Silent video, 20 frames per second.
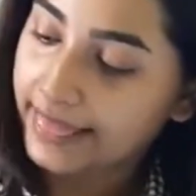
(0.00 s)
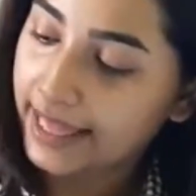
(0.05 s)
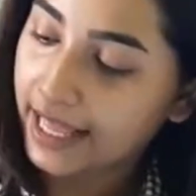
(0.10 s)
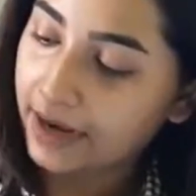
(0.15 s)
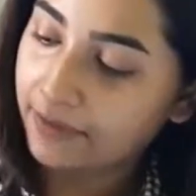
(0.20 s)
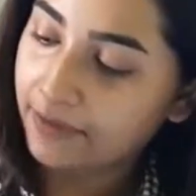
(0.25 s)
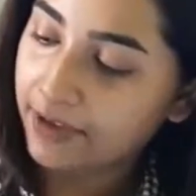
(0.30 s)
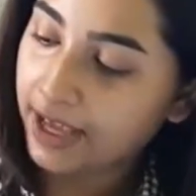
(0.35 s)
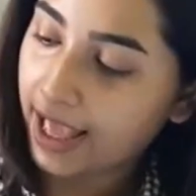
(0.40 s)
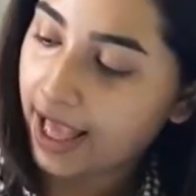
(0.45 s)

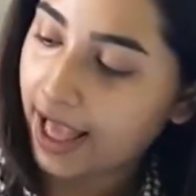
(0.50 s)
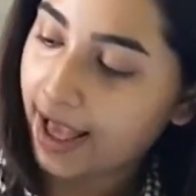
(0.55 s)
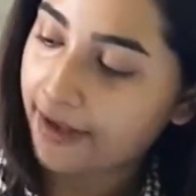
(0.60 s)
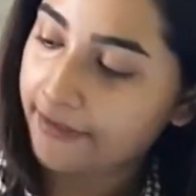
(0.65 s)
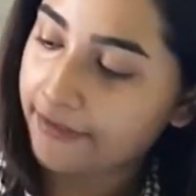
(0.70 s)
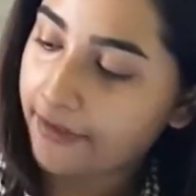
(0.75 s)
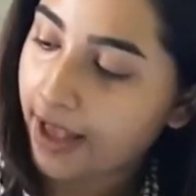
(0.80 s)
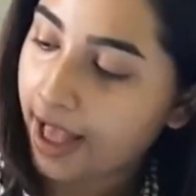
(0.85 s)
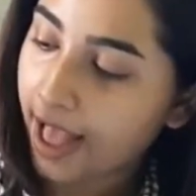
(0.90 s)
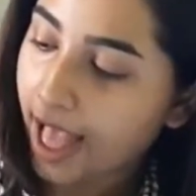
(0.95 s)
Then we
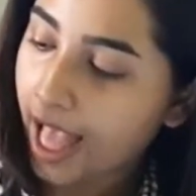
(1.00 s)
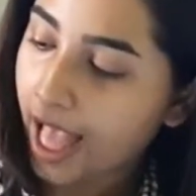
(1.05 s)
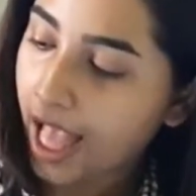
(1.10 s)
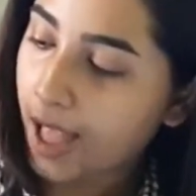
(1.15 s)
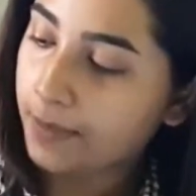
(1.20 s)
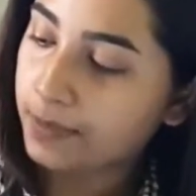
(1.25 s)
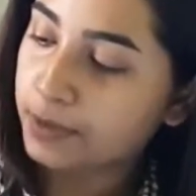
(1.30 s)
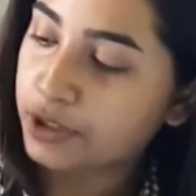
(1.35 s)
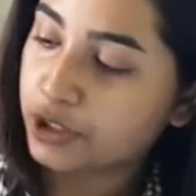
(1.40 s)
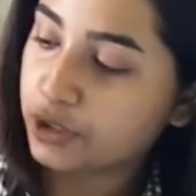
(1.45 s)
have
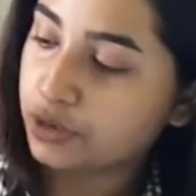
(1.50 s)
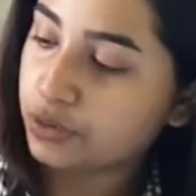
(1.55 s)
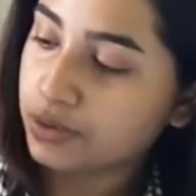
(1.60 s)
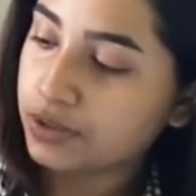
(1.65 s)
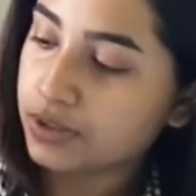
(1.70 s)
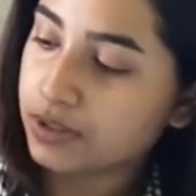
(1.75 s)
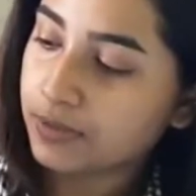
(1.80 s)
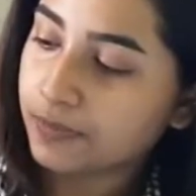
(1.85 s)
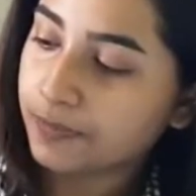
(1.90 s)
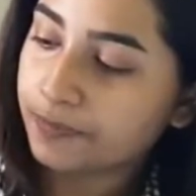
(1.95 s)

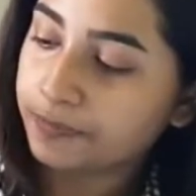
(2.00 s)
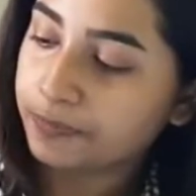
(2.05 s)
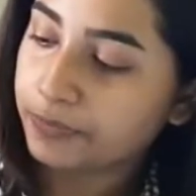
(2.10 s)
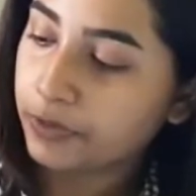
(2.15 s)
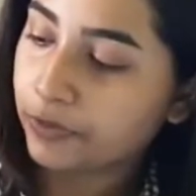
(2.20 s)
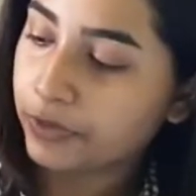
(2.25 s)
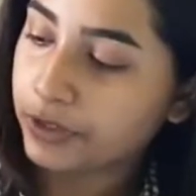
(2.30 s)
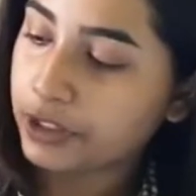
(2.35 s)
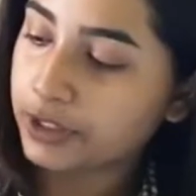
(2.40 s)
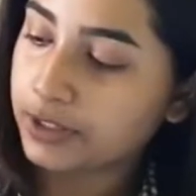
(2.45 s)
Amadeus,
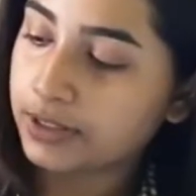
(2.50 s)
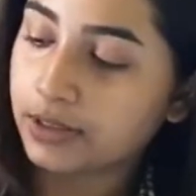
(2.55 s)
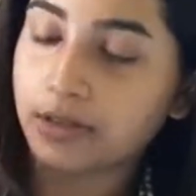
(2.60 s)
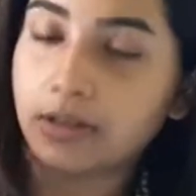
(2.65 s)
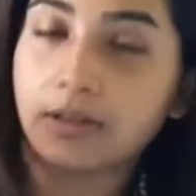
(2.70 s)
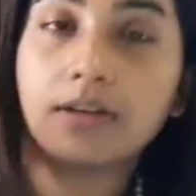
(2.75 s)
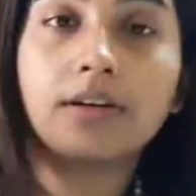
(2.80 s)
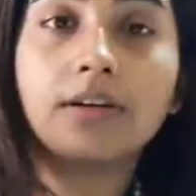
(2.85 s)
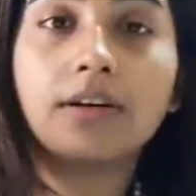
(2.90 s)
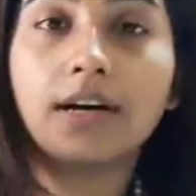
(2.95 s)
which is
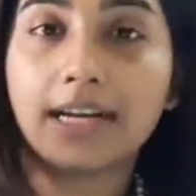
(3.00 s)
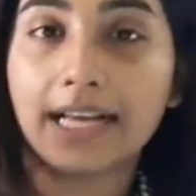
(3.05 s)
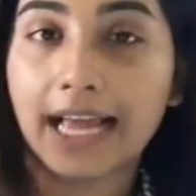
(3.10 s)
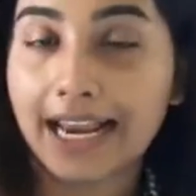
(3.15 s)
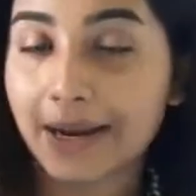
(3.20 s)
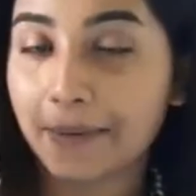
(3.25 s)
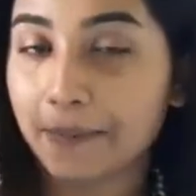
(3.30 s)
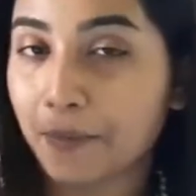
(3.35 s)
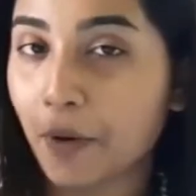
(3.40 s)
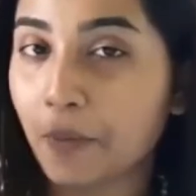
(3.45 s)

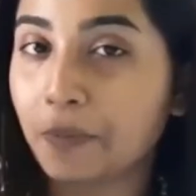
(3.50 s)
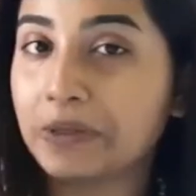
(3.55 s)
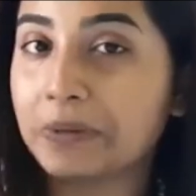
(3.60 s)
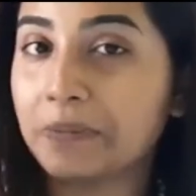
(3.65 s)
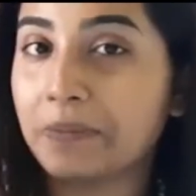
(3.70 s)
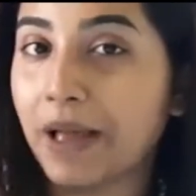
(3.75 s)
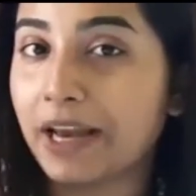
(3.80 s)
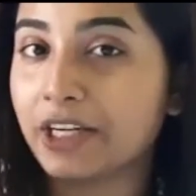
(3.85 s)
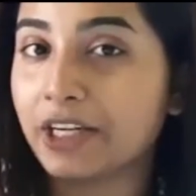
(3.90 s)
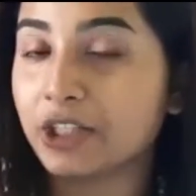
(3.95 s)
again a property
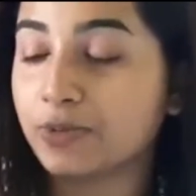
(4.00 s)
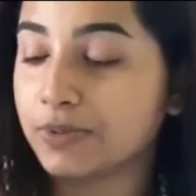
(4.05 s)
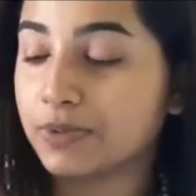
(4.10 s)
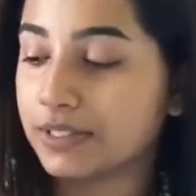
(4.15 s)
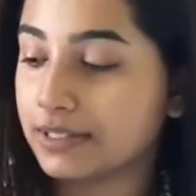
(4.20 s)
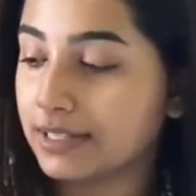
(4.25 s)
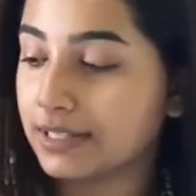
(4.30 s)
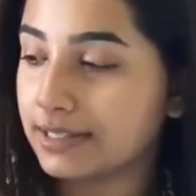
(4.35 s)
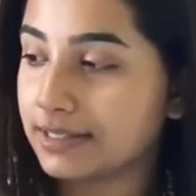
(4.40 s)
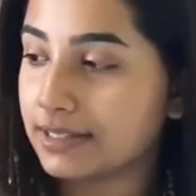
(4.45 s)

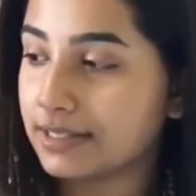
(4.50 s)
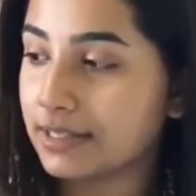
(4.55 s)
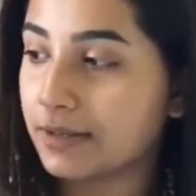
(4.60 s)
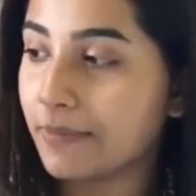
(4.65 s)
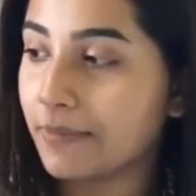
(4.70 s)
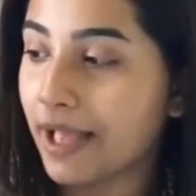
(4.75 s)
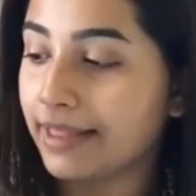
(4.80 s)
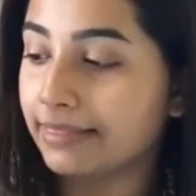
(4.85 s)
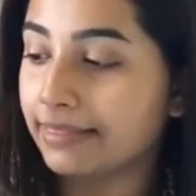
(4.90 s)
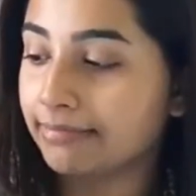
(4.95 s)
management
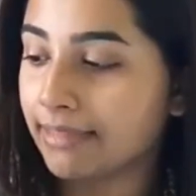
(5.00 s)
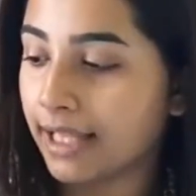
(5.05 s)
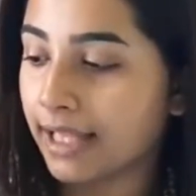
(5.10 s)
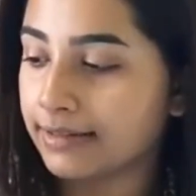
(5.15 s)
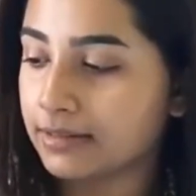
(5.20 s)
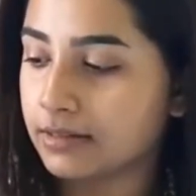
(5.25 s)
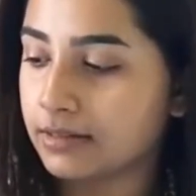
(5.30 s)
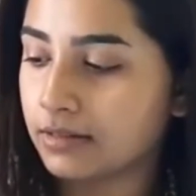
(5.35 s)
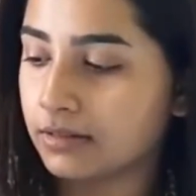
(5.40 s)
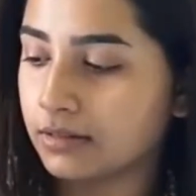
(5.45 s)
system, and
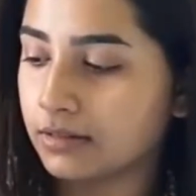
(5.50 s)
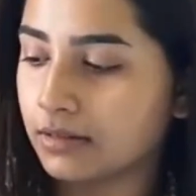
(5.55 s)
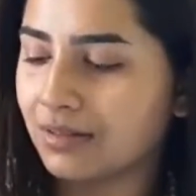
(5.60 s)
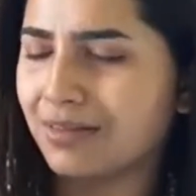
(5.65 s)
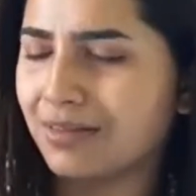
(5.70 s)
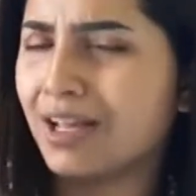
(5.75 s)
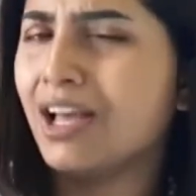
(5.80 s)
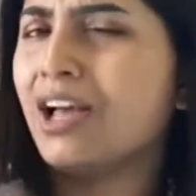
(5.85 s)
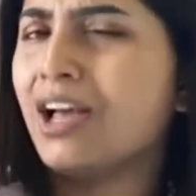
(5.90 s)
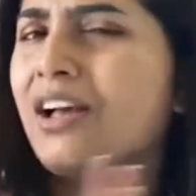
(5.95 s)
that's
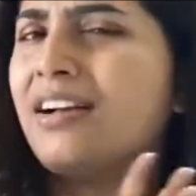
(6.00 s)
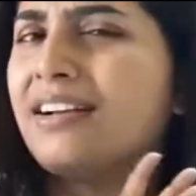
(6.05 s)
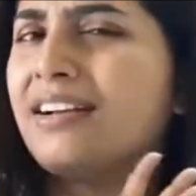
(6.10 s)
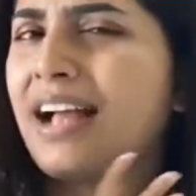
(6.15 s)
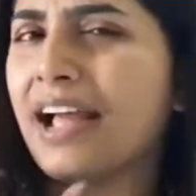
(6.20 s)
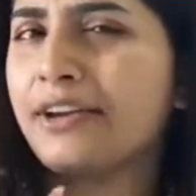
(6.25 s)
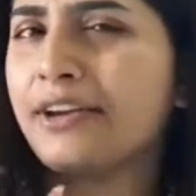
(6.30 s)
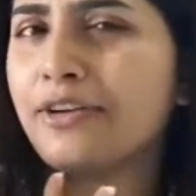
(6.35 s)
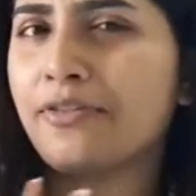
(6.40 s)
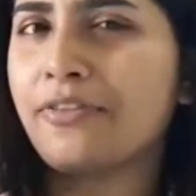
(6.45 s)

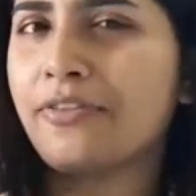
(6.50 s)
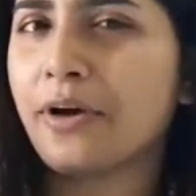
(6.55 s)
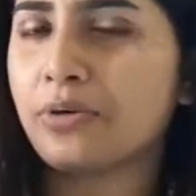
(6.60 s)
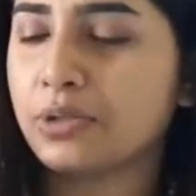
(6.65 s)
kind of